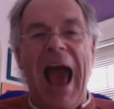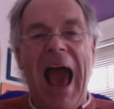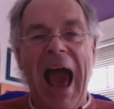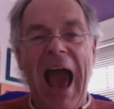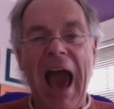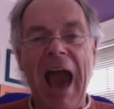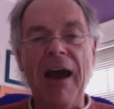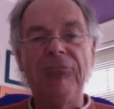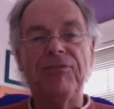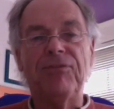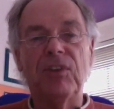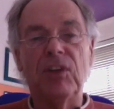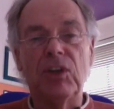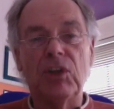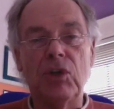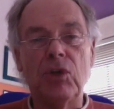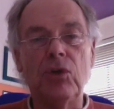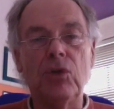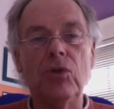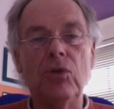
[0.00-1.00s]
have
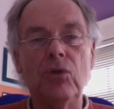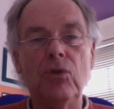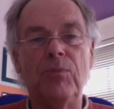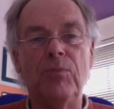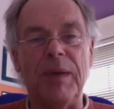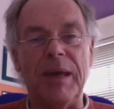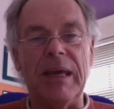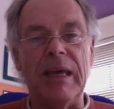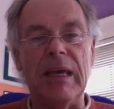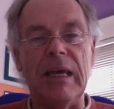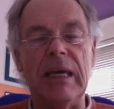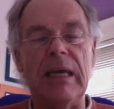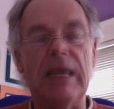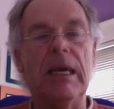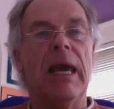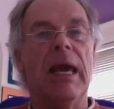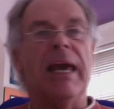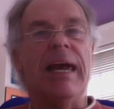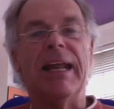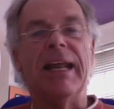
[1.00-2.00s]
to be,
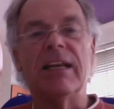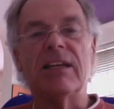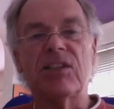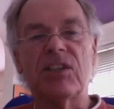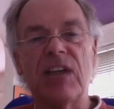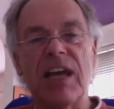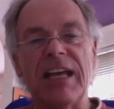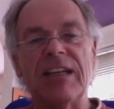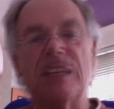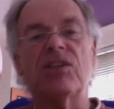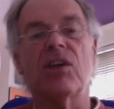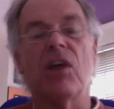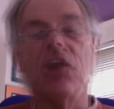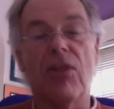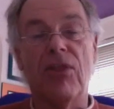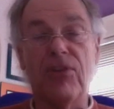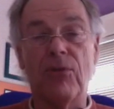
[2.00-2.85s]
in a sense,